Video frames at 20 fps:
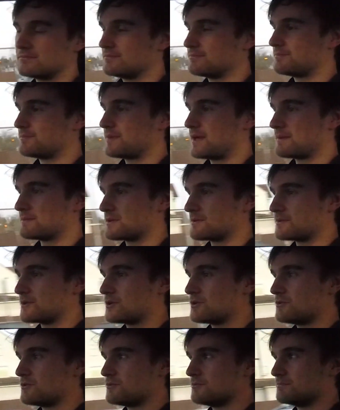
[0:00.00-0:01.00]

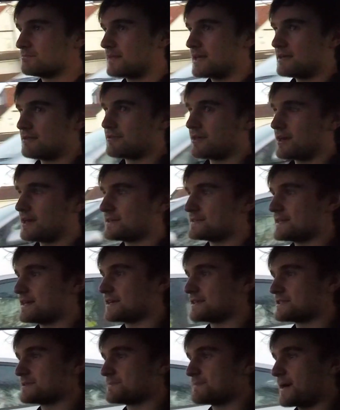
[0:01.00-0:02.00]
BMW
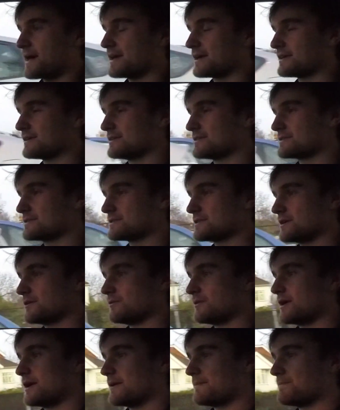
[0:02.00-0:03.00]
E36 spec. So
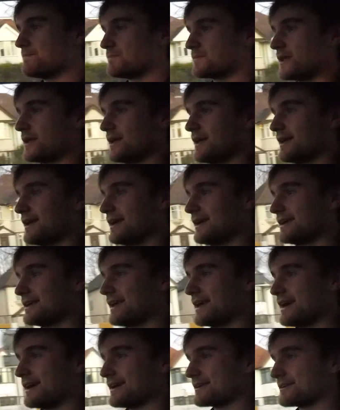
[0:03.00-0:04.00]

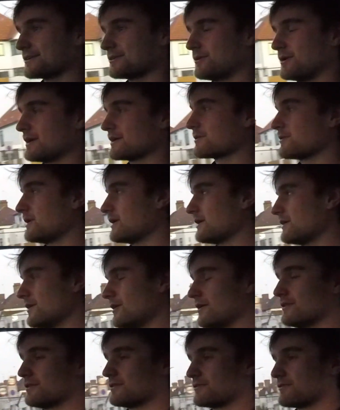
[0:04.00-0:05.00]
yeah, quite a
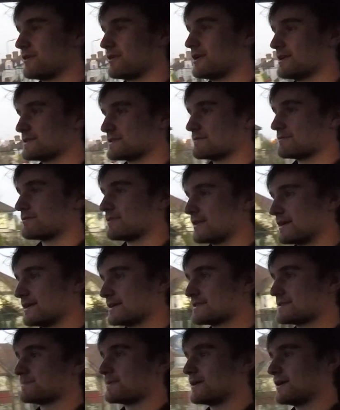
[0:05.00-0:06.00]
lot on the horizon for
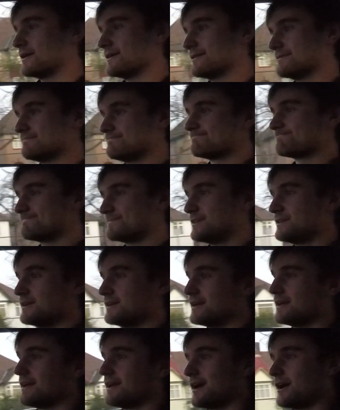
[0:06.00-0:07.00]
this, but
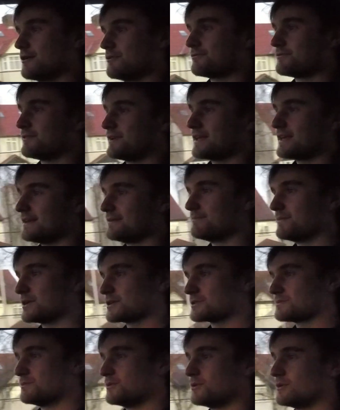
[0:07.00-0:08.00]
hopefully
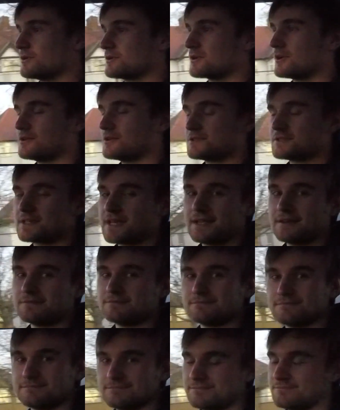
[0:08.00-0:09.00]
much more
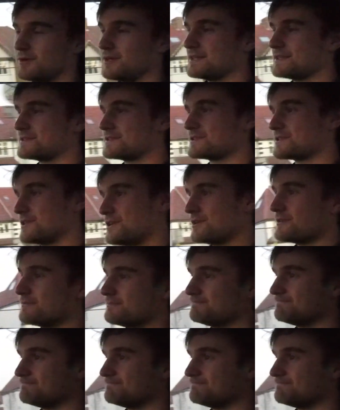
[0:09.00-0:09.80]
content will ensue.